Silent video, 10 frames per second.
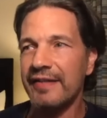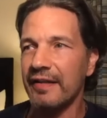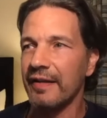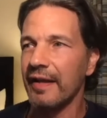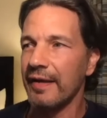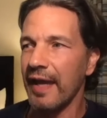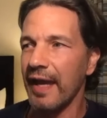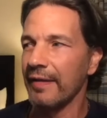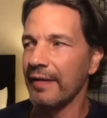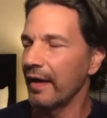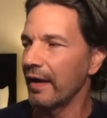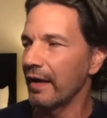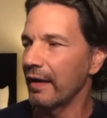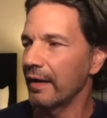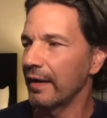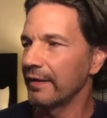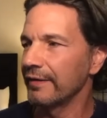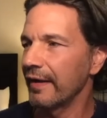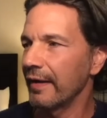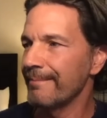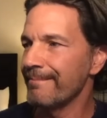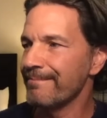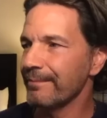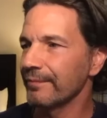and then